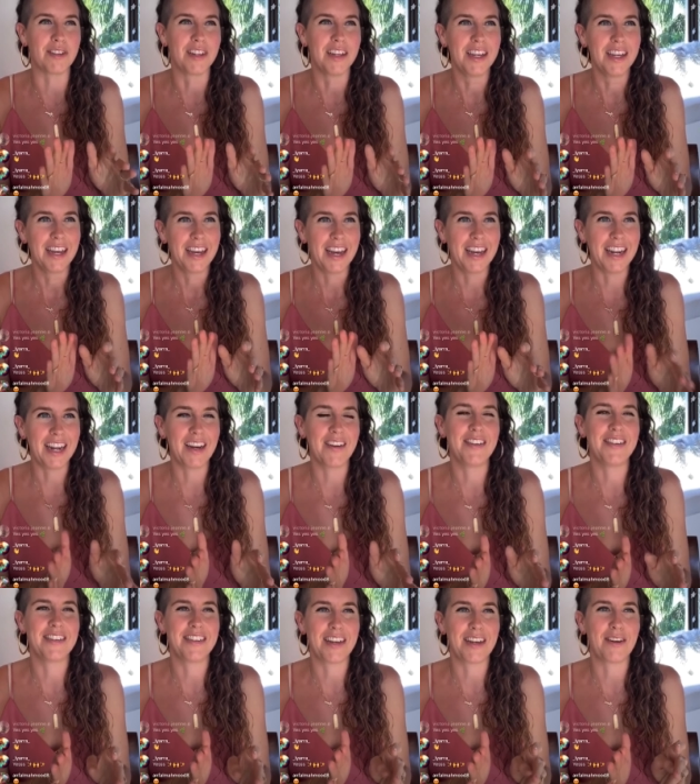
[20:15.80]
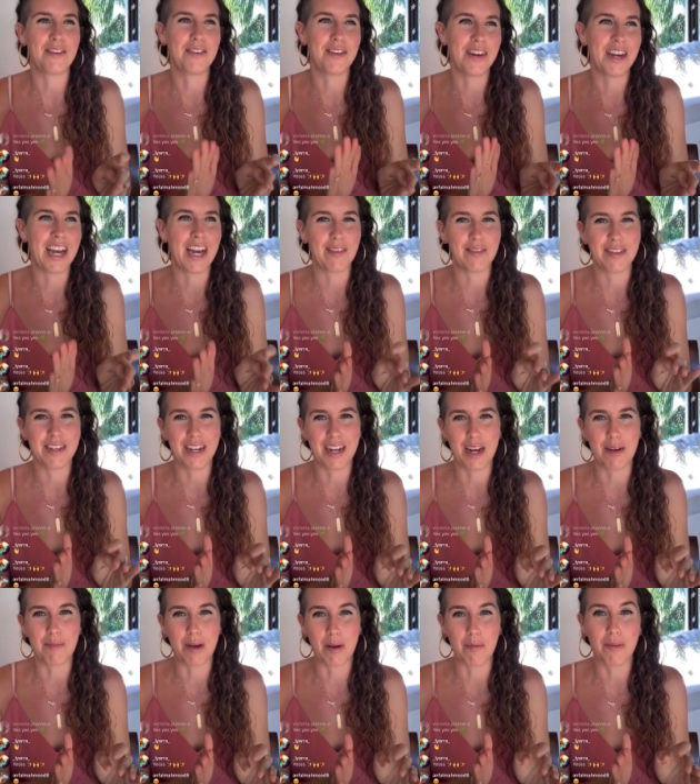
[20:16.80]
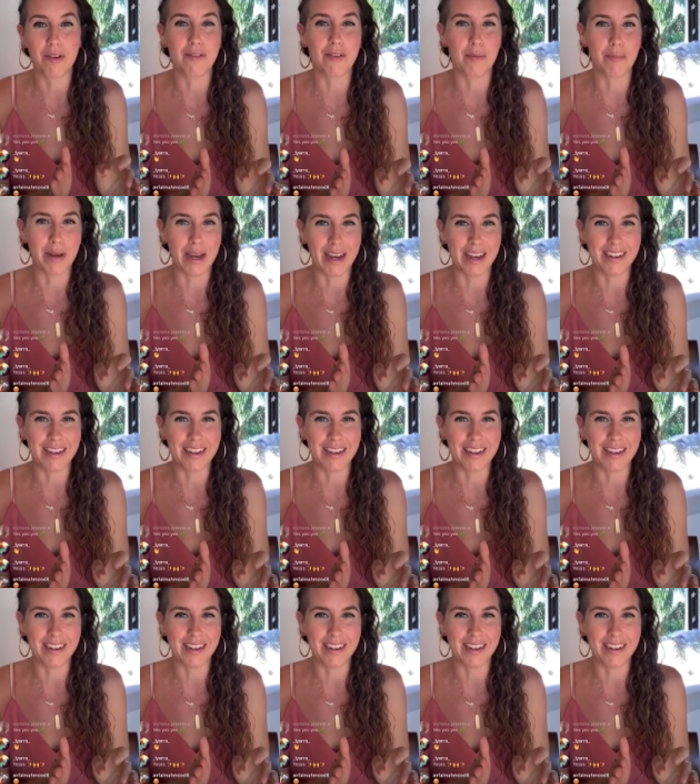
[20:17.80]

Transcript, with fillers: And I would say, oh no, I have to get out my wiffle bat.